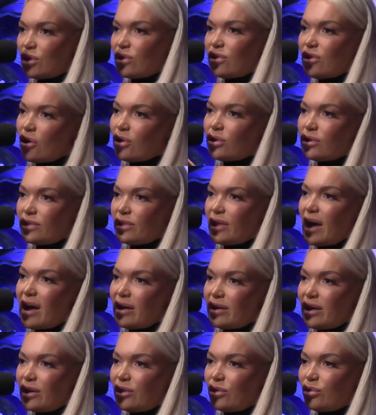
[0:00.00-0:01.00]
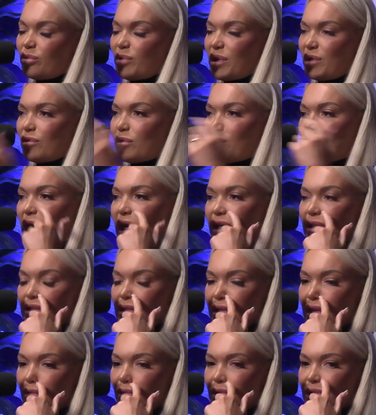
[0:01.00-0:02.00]
So though that had all been
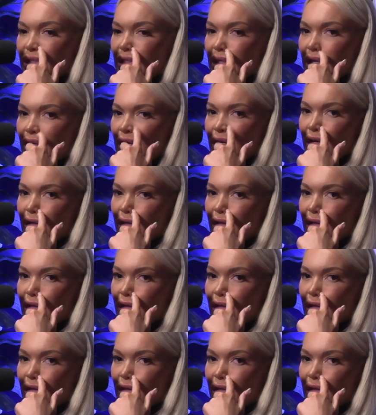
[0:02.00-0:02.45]
replaced, and that was,